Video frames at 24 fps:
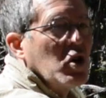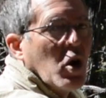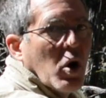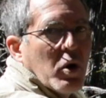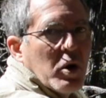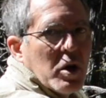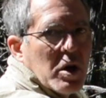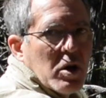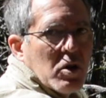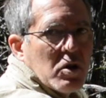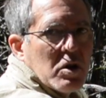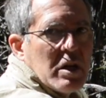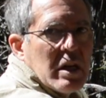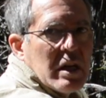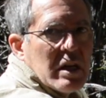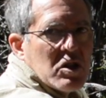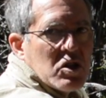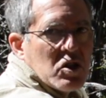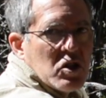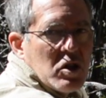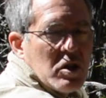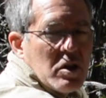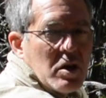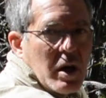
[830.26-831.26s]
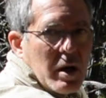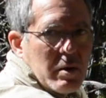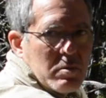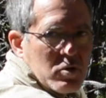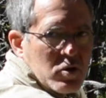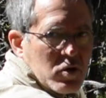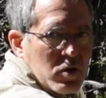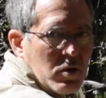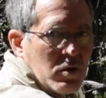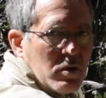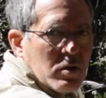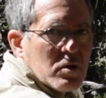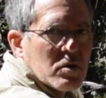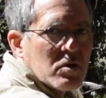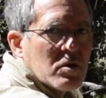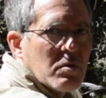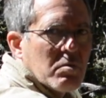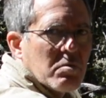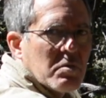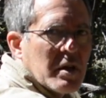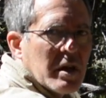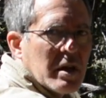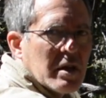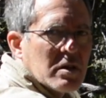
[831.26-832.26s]
Go to your kitchen. I'm sure there's
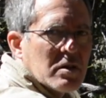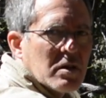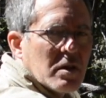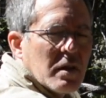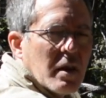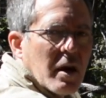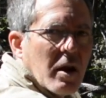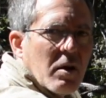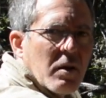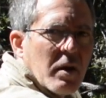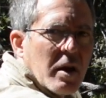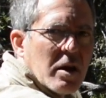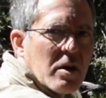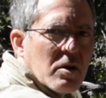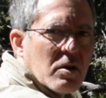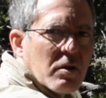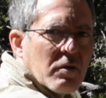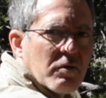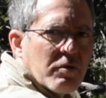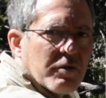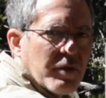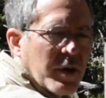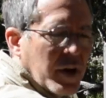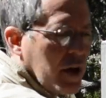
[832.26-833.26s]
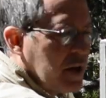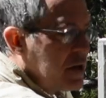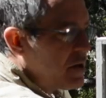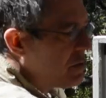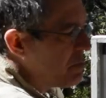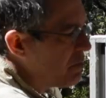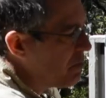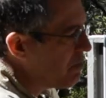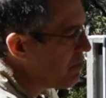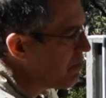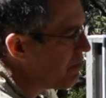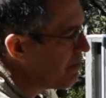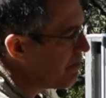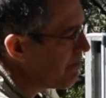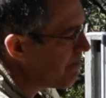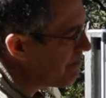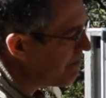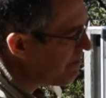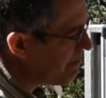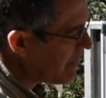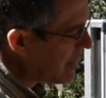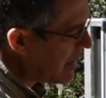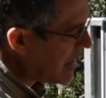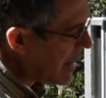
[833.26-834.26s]
some things in there that you can find.
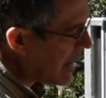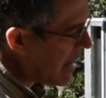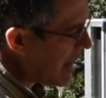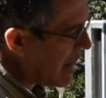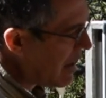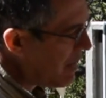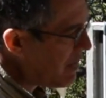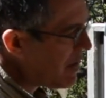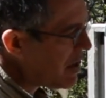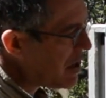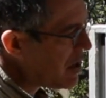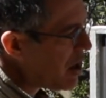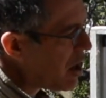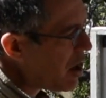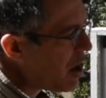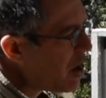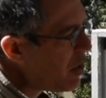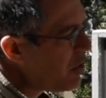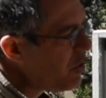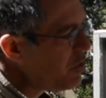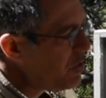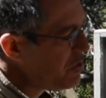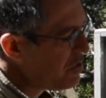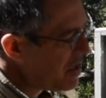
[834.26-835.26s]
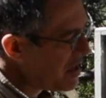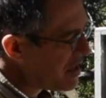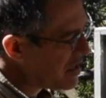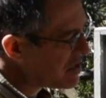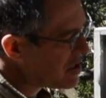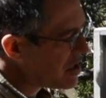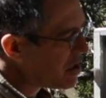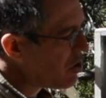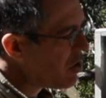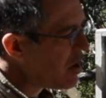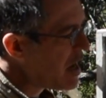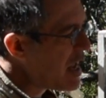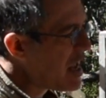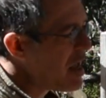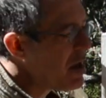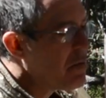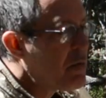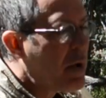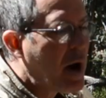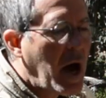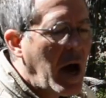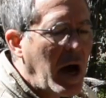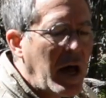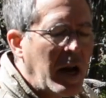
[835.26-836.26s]
And then other things that are
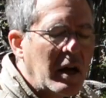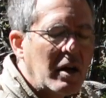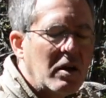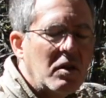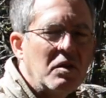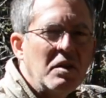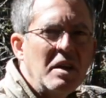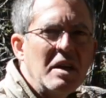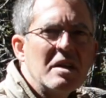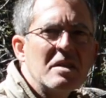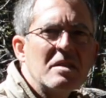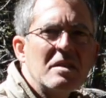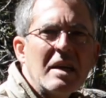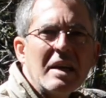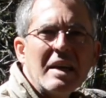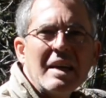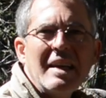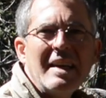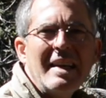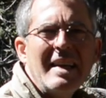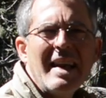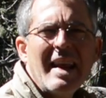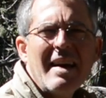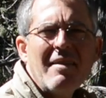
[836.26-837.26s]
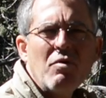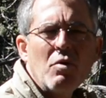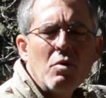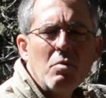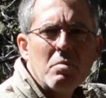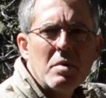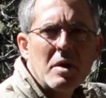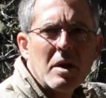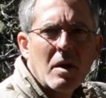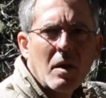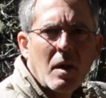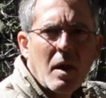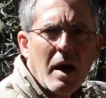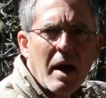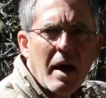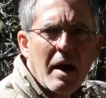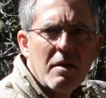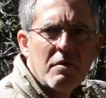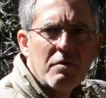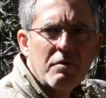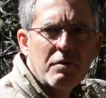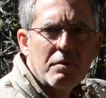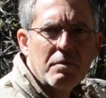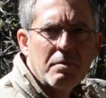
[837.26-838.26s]
abiotic, things that can never be
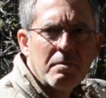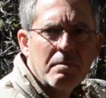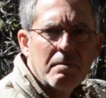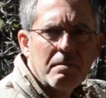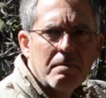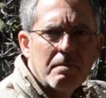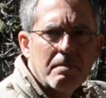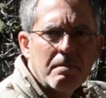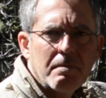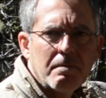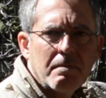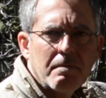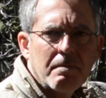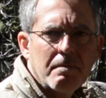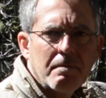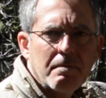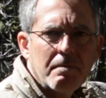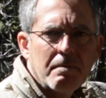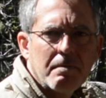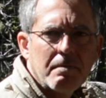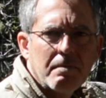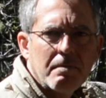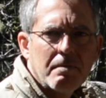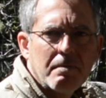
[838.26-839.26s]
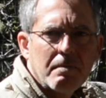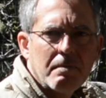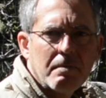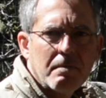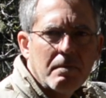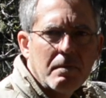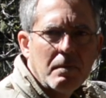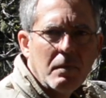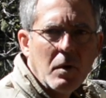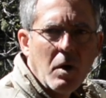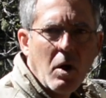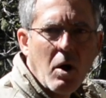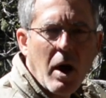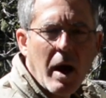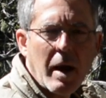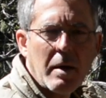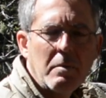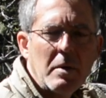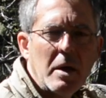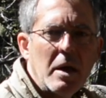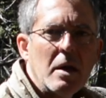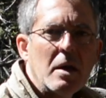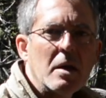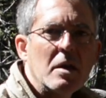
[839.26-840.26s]
alive. All right,
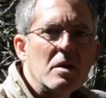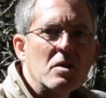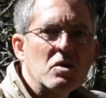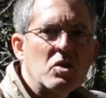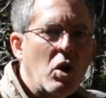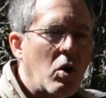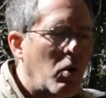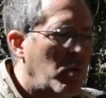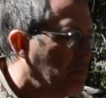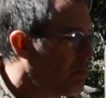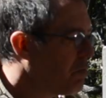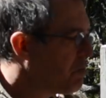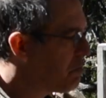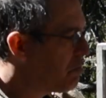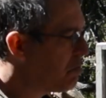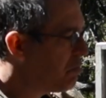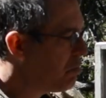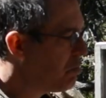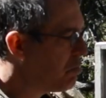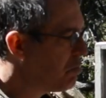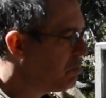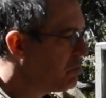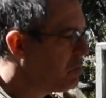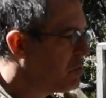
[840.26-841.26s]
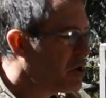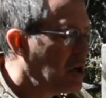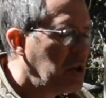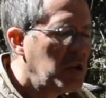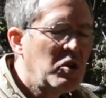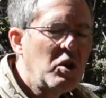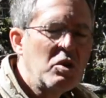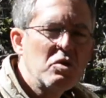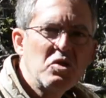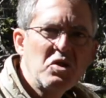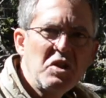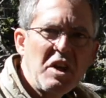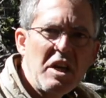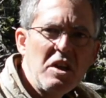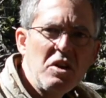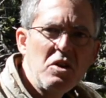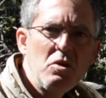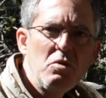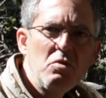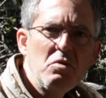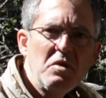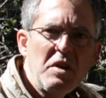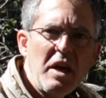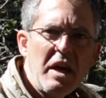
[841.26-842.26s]
so get those 10
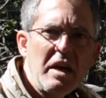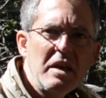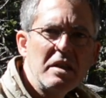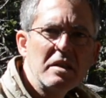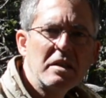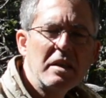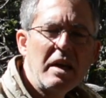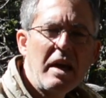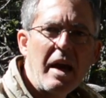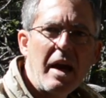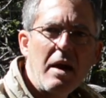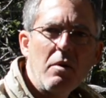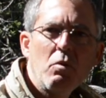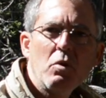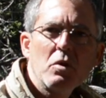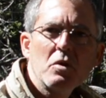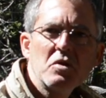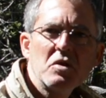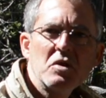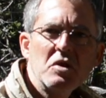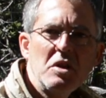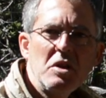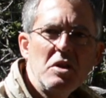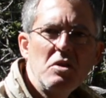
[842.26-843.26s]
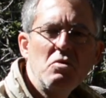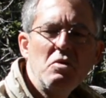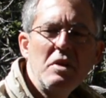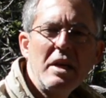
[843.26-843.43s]
new things, and we'll see